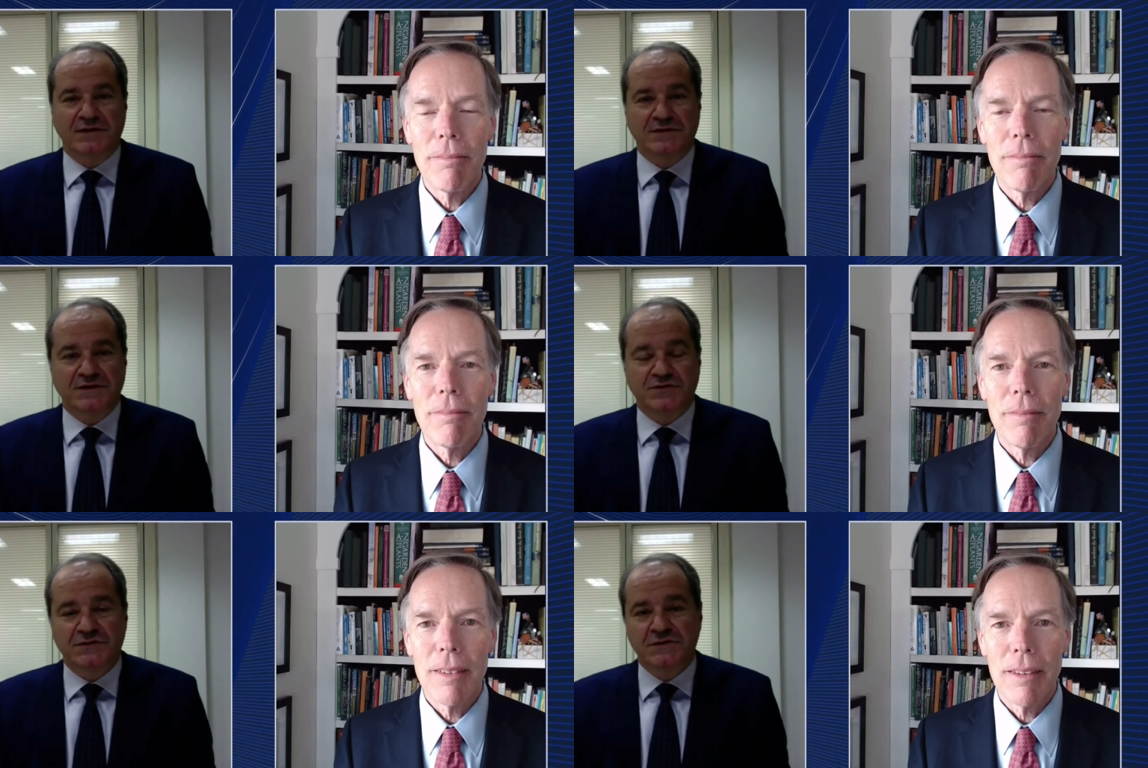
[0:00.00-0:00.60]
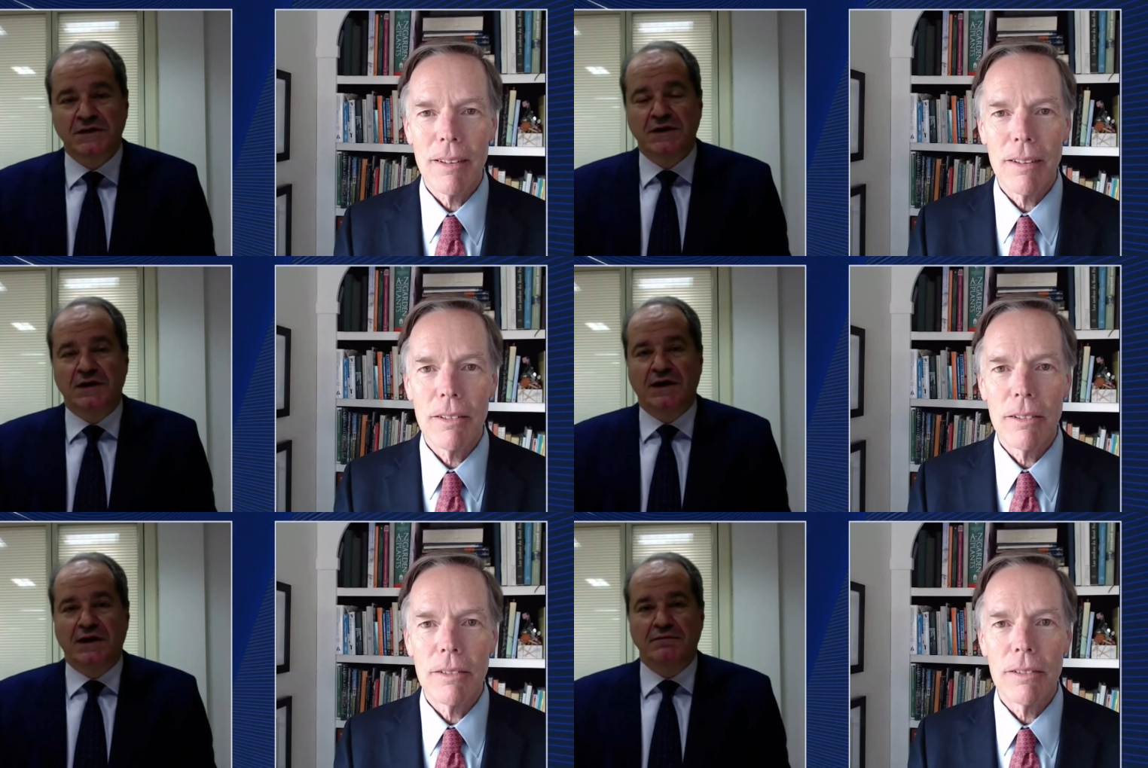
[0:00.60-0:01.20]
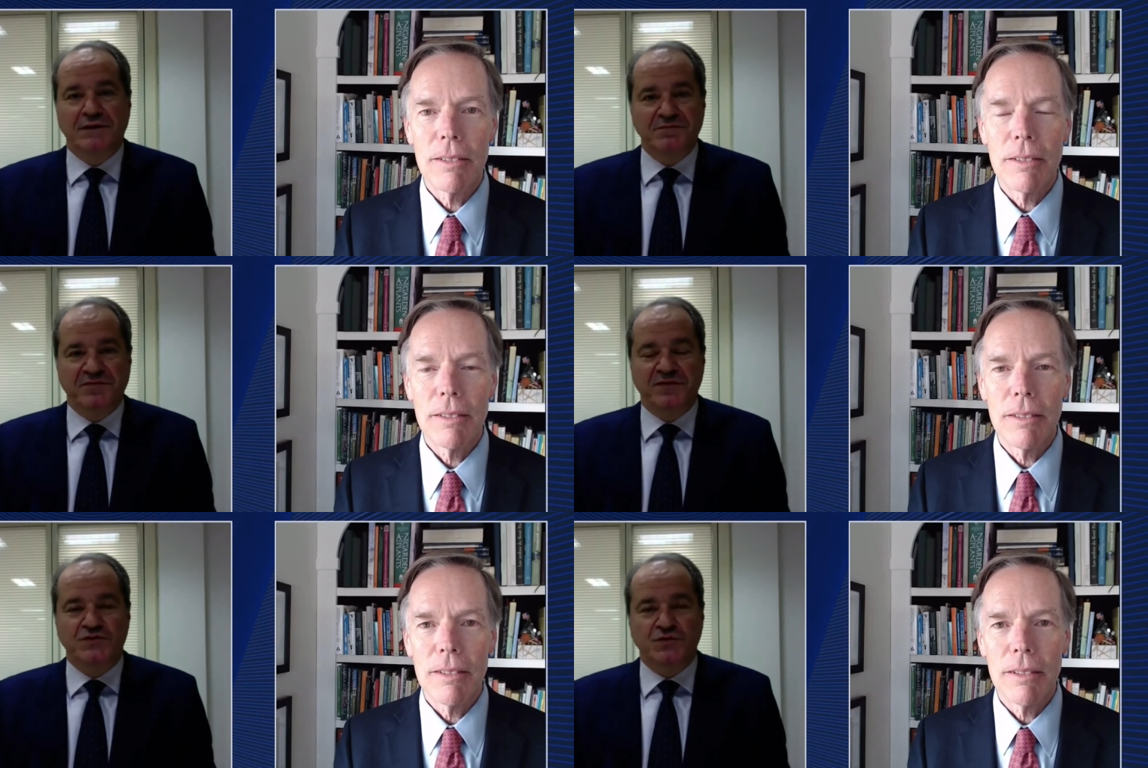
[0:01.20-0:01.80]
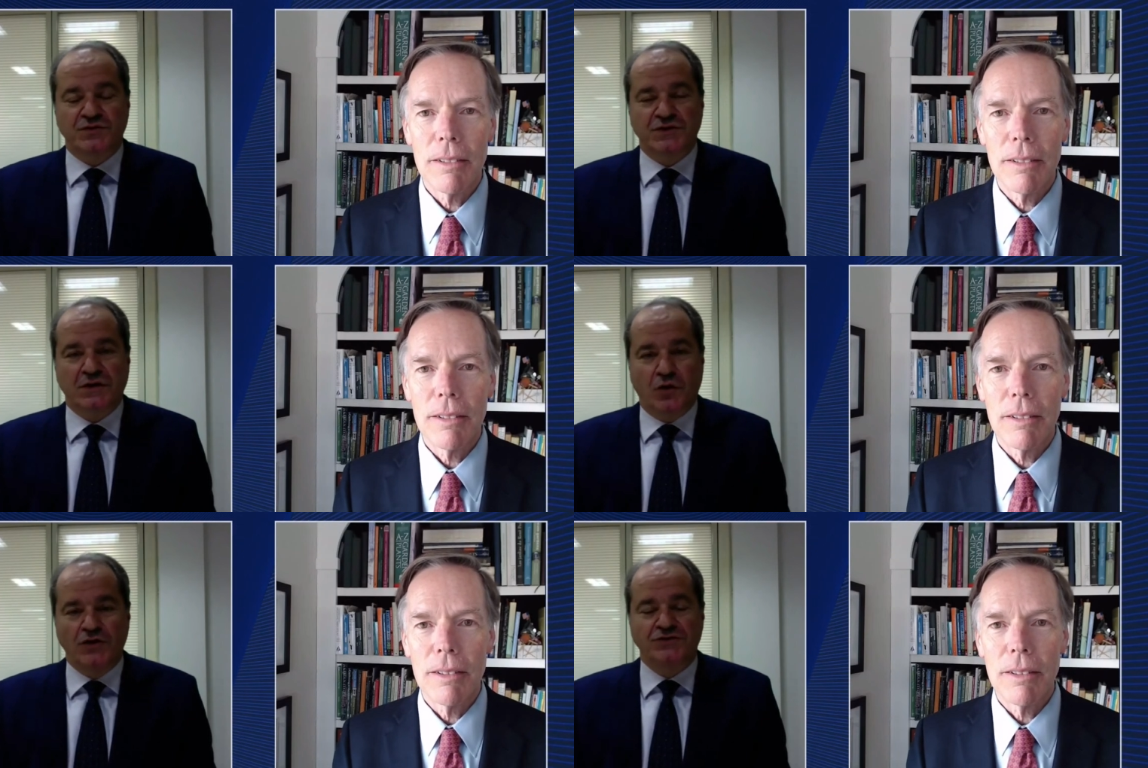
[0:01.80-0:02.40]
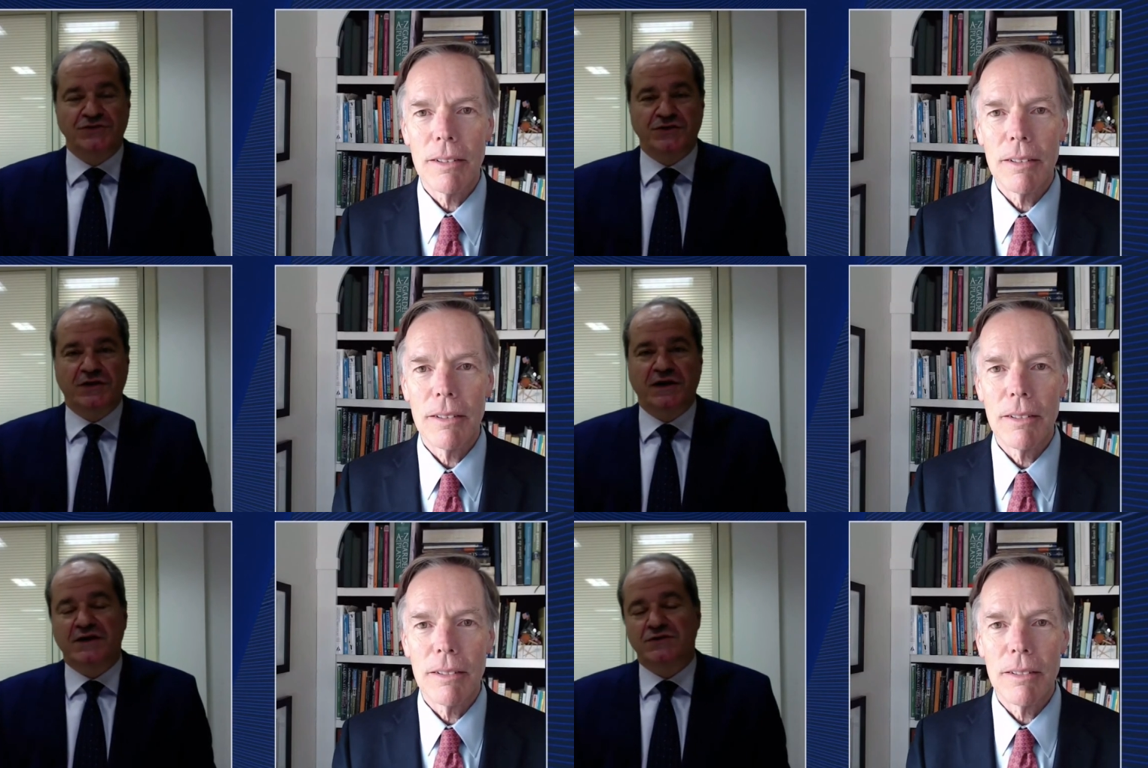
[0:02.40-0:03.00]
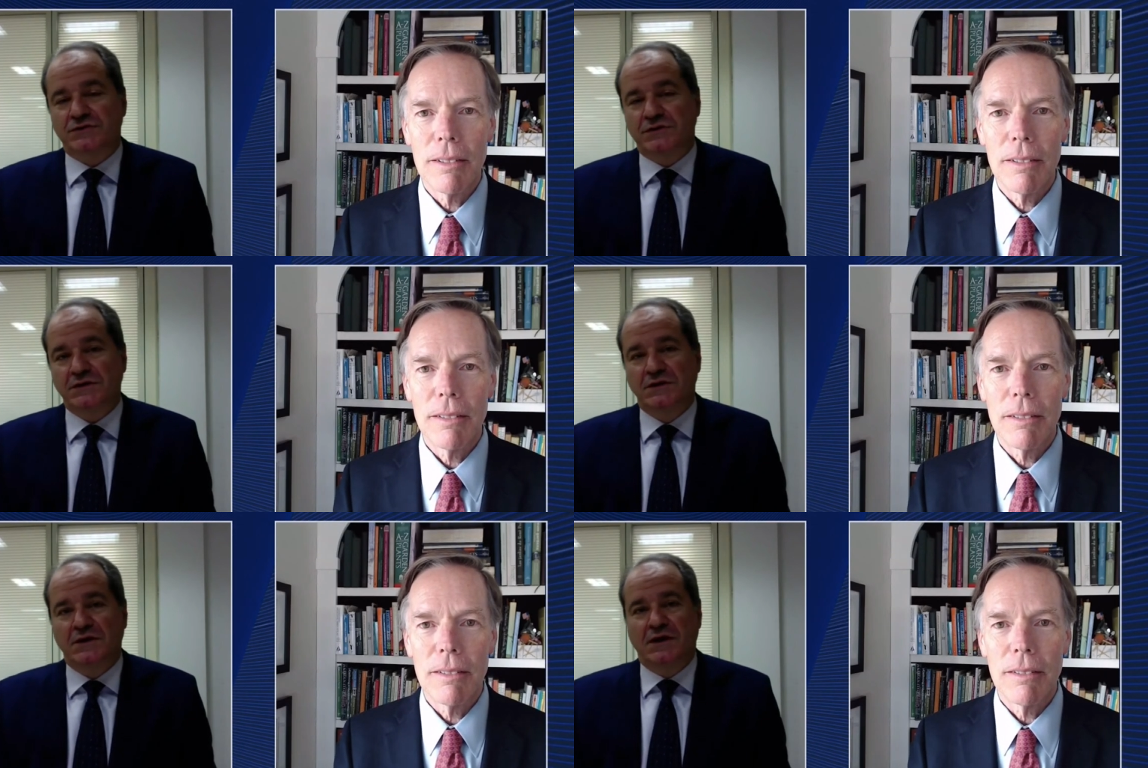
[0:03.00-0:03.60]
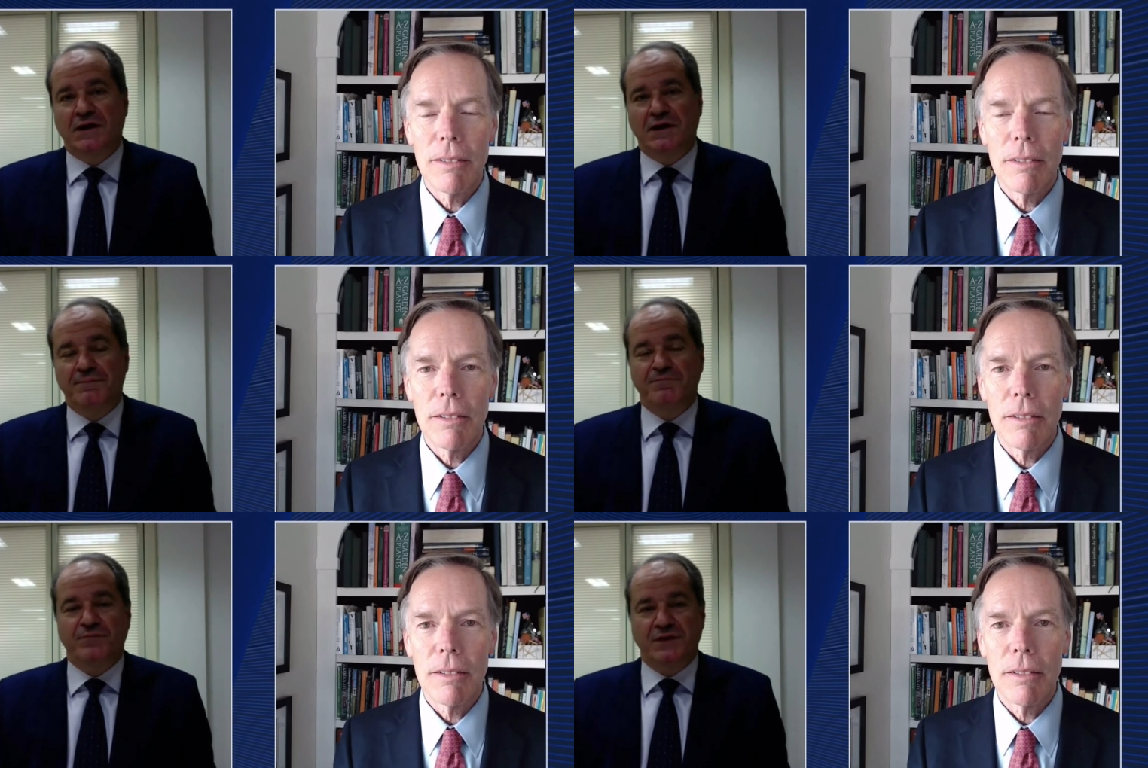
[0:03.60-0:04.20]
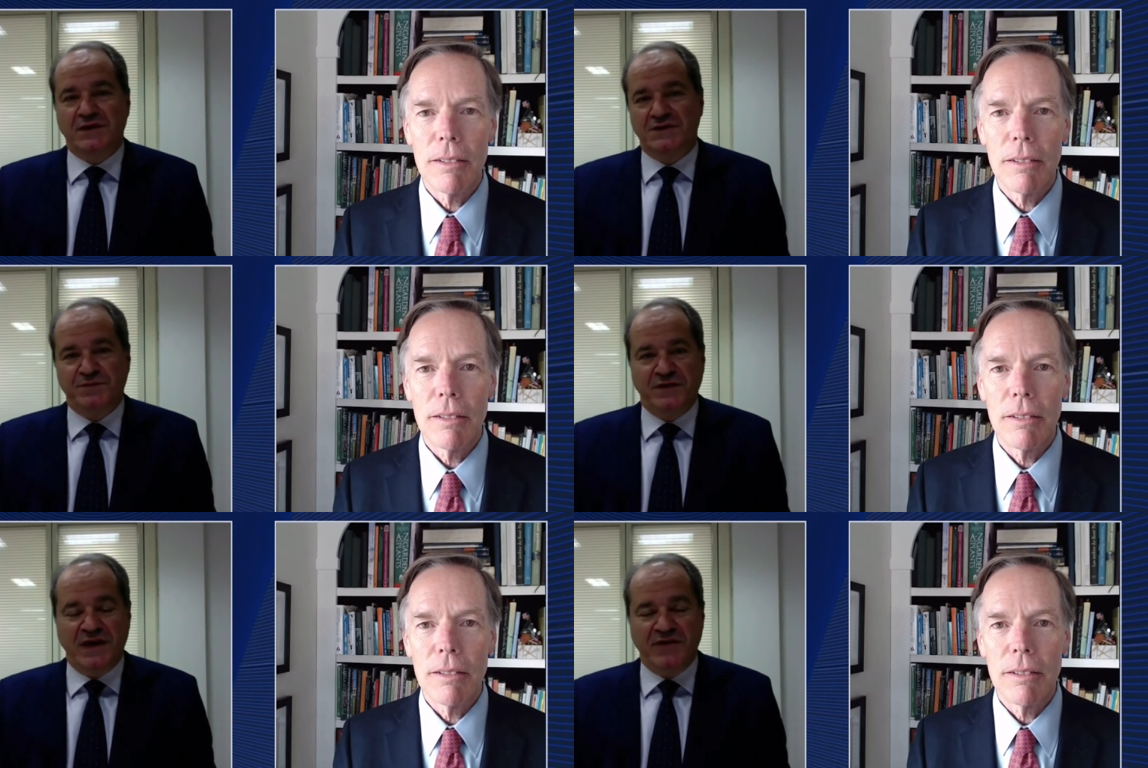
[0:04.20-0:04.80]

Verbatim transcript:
Speaker 1: I guess, countries. Let me finish with Turkey, actually. Its